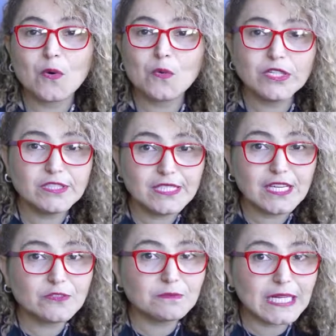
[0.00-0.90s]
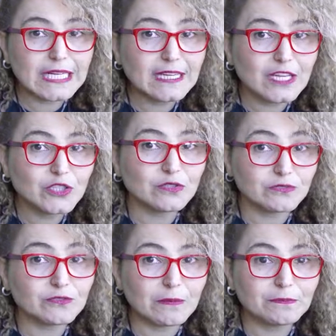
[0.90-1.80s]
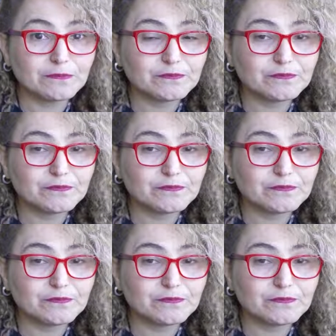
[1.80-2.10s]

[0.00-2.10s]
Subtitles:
Where do you get your medication from?